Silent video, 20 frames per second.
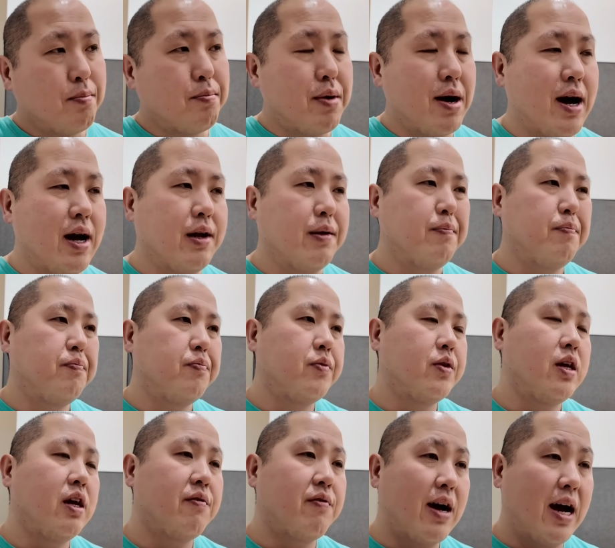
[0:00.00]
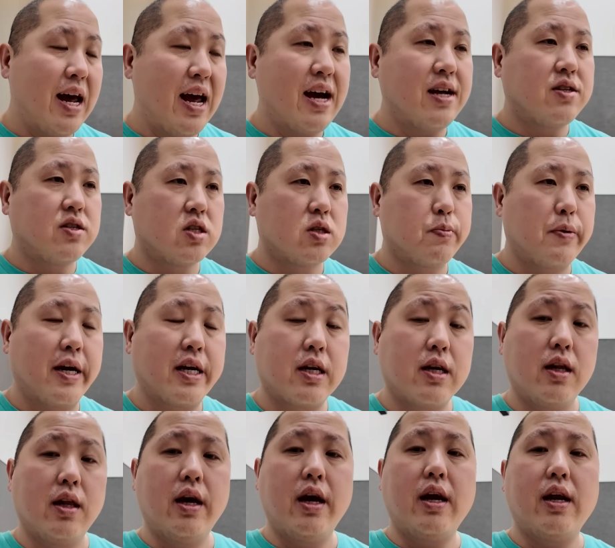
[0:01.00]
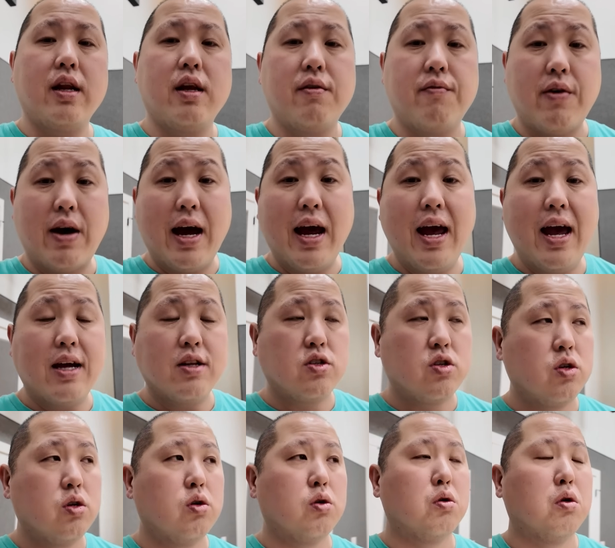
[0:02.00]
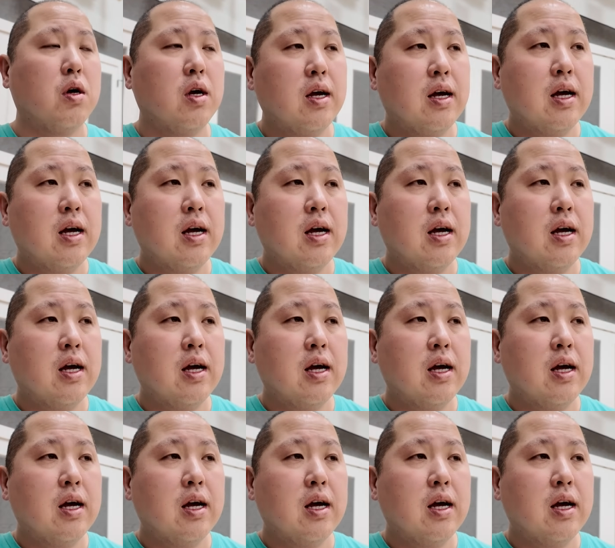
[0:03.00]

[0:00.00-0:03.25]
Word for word: But if I had to speculate, if I had to